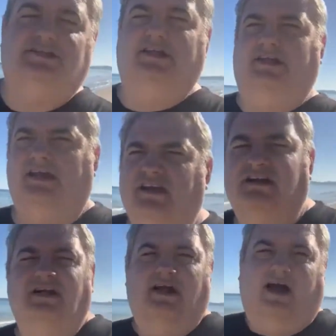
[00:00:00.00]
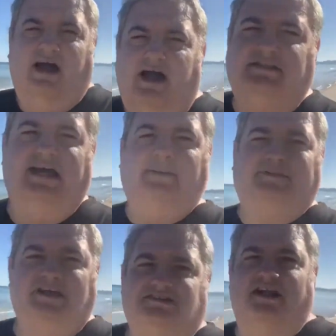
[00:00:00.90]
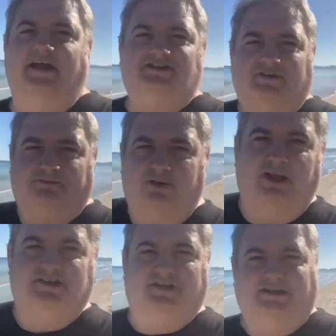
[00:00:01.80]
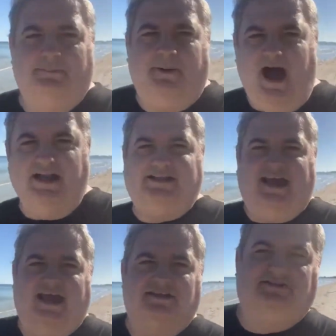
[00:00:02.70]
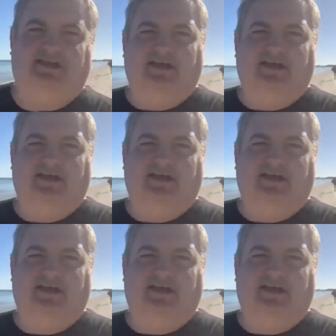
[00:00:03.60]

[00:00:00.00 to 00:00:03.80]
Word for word: the uh, top destination for listening to podcasts.